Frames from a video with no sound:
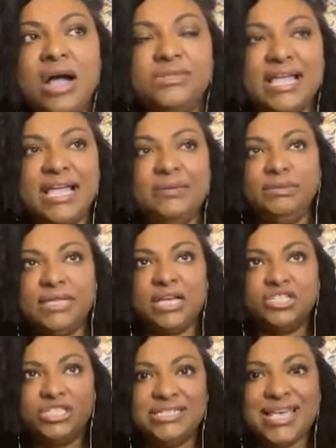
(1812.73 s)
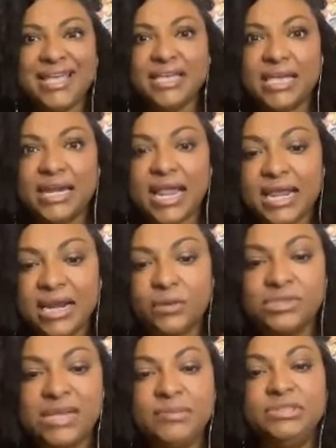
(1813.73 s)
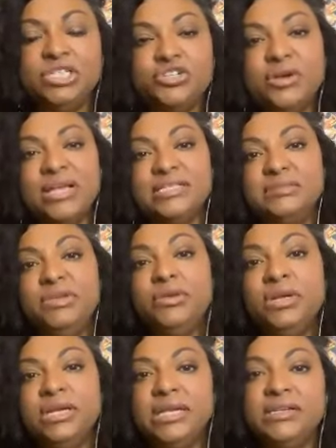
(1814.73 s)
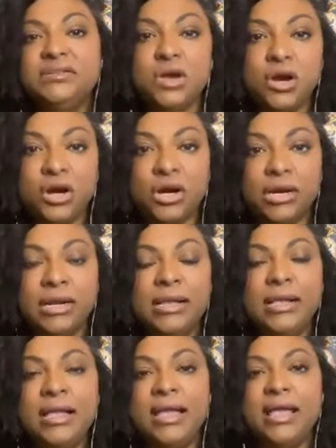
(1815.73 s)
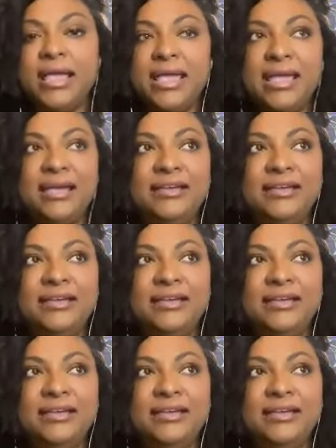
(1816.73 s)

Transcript: i was able to mm-hmm. actually take it and i was able to transmute it into art mm-hmm.